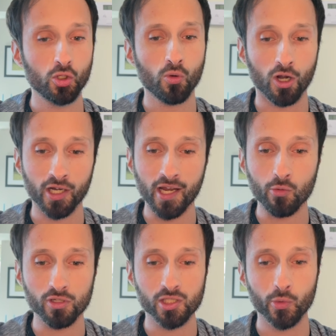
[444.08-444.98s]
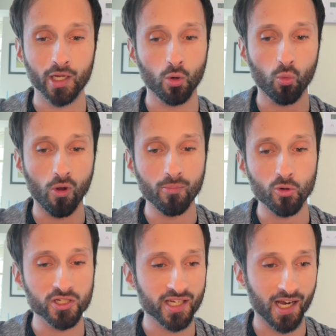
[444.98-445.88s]
are equal, so we go one
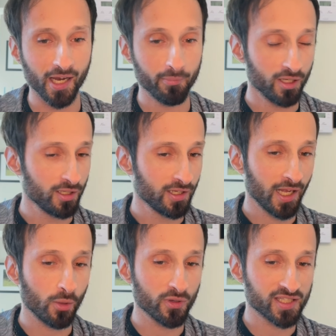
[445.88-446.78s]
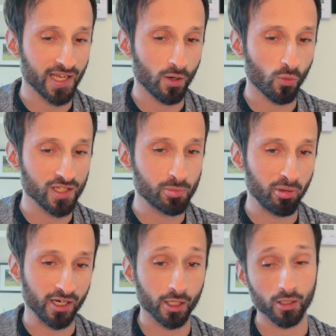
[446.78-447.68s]
more time, and we say, what's
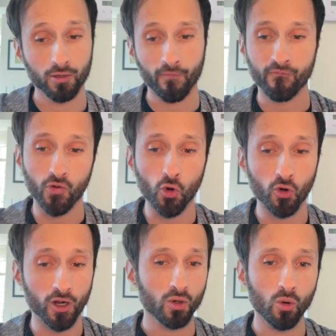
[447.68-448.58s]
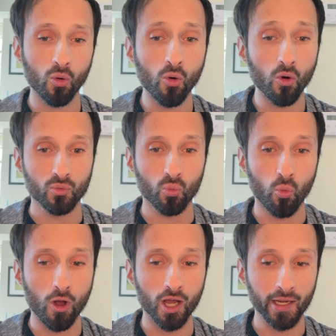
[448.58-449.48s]
bigger? 4 or
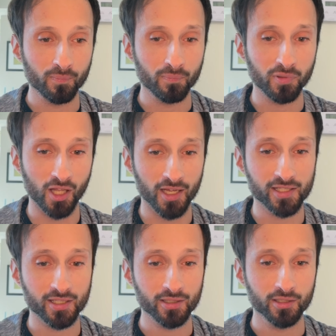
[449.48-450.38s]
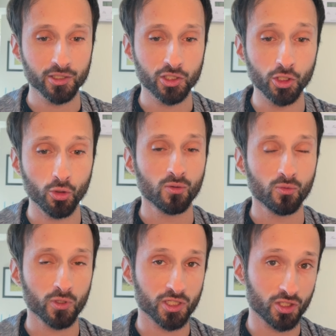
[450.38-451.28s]
1 plus 2,
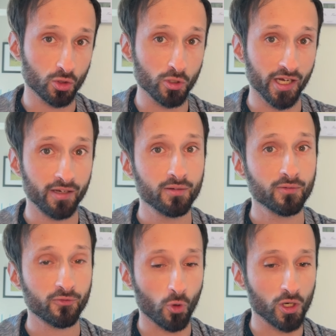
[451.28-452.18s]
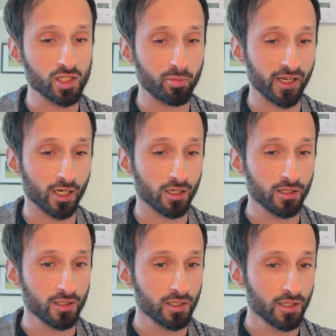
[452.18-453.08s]
which is 3. 4 is bigger.
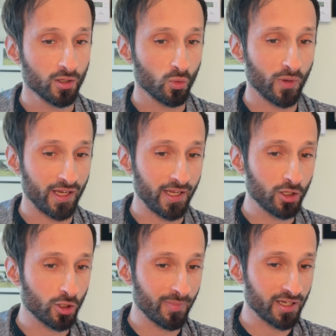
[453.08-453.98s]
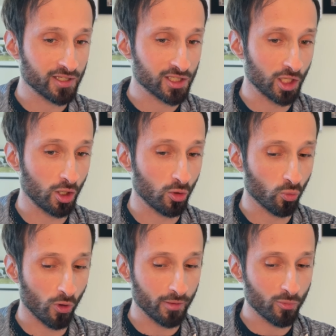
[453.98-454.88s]
We increment slow
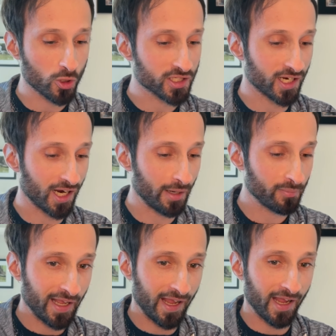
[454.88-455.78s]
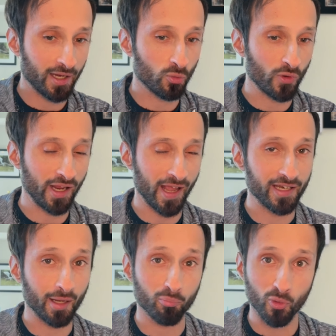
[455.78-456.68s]
one more time, and we end
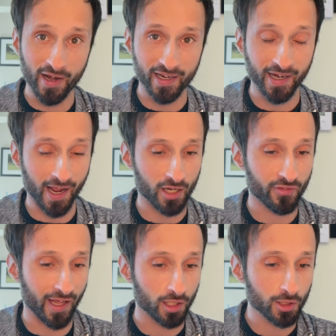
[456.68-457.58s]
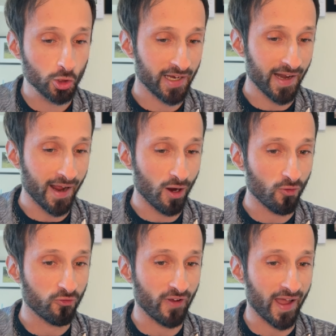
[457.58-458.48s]
up breaking out of that loop. Now,
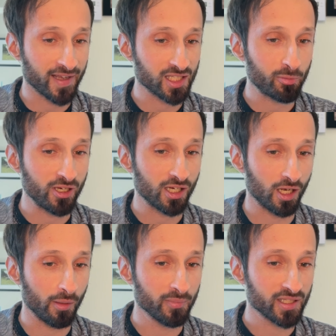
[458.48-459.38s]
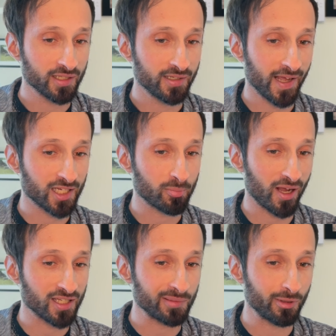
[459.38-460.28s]
fast becomes next
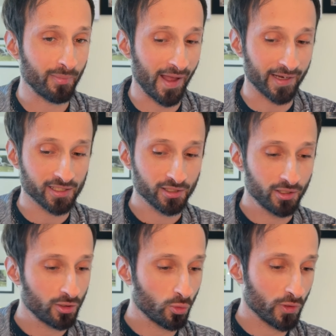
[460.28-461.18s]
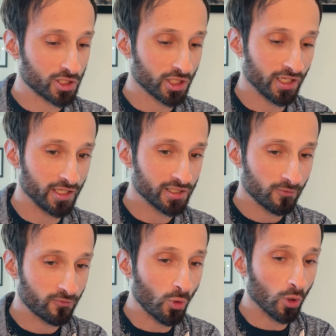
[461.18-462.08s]
possible max, which is
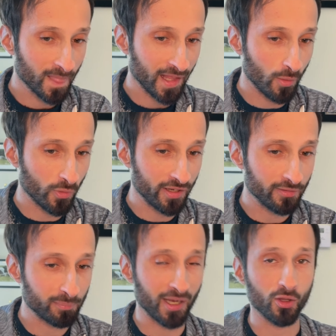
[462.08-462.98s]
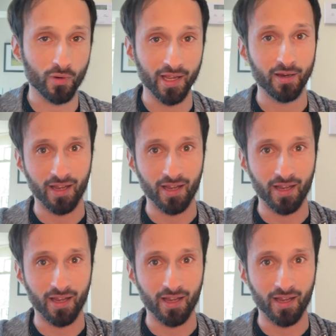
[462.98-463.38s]
4. And we, by the way,